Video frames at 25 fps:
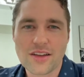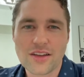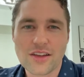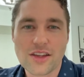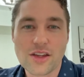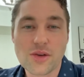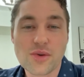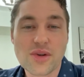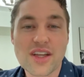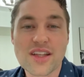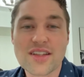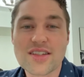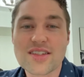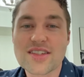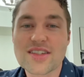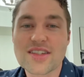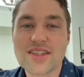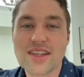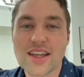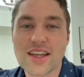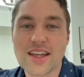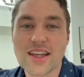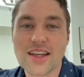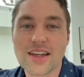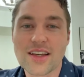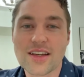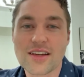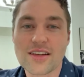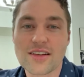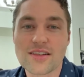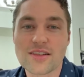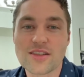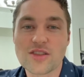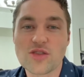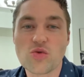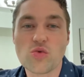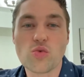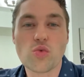you can see
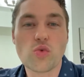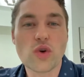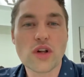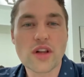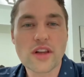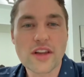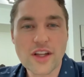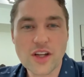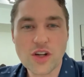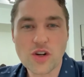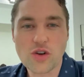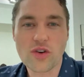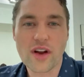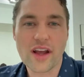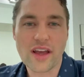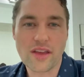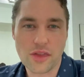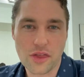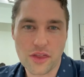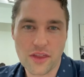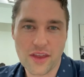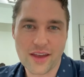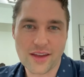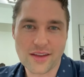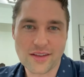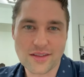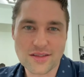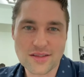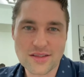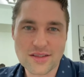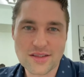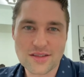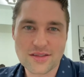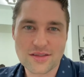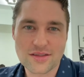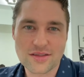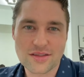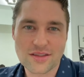really great
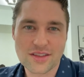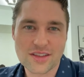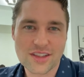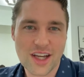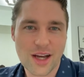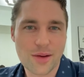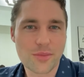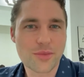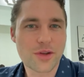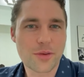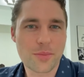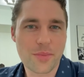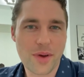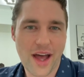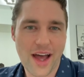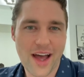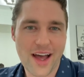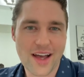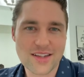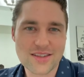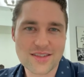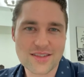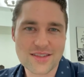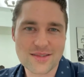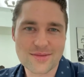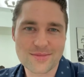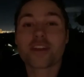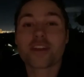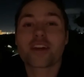things come to pass.